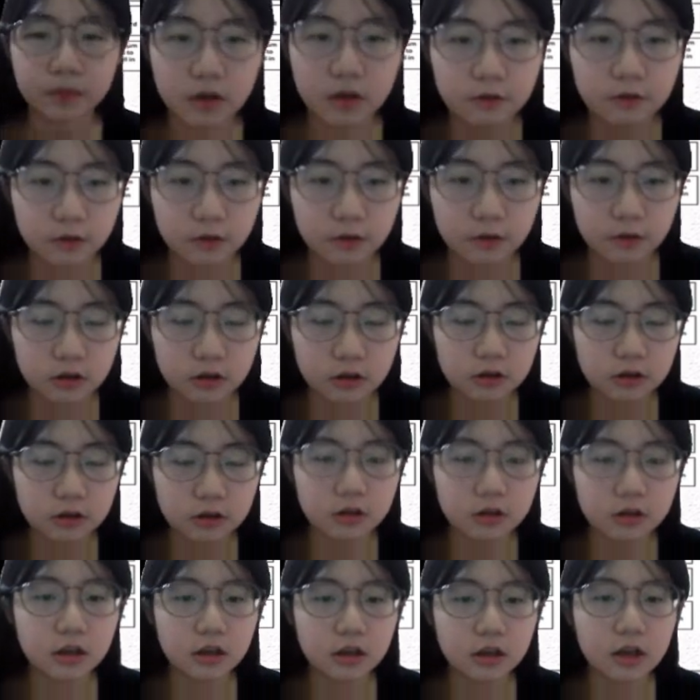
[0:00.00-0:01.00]
they
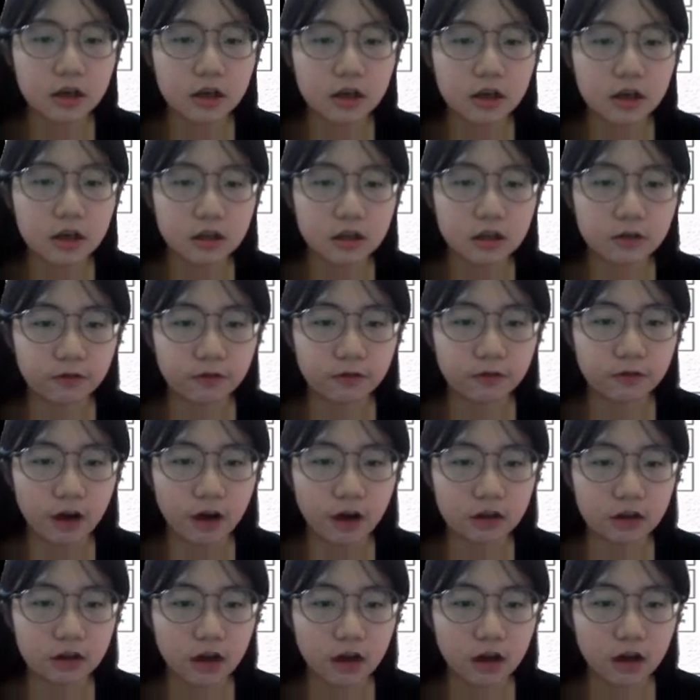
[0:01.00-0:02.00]
defined how many
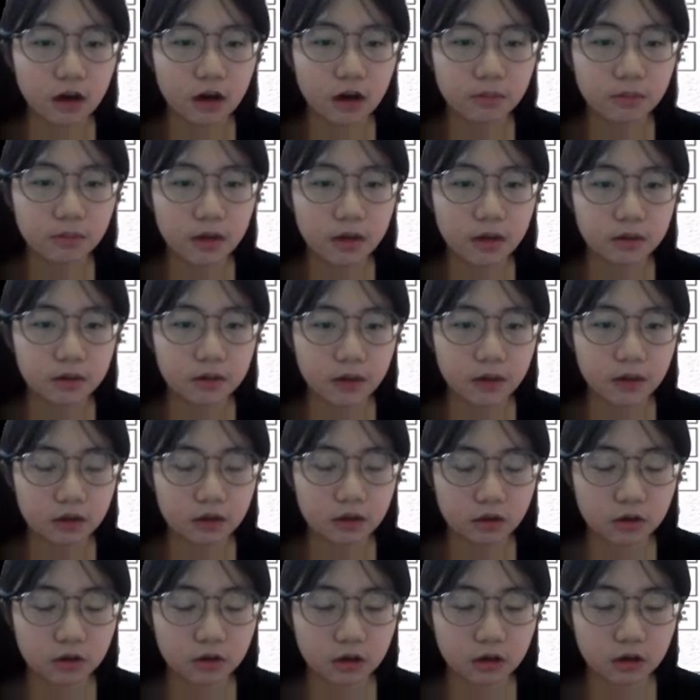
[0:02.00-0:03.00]
mitochondria they will
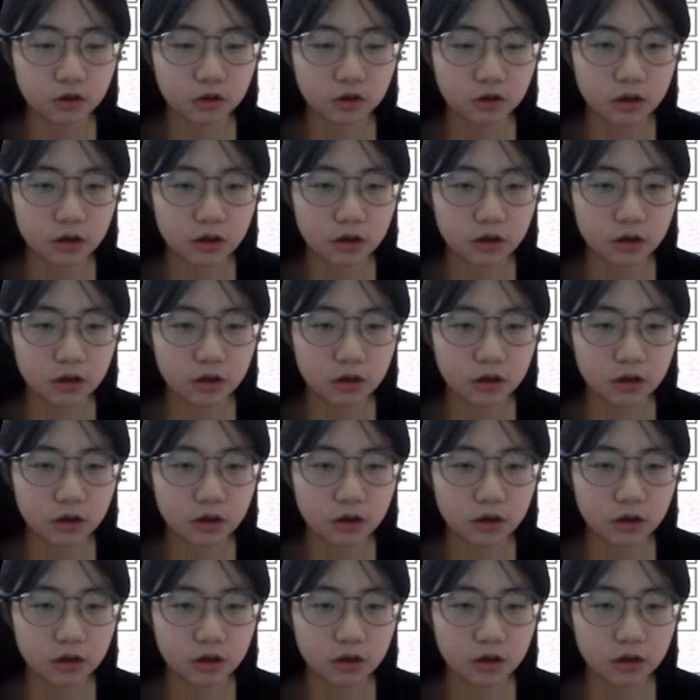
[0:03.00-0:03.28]
trap.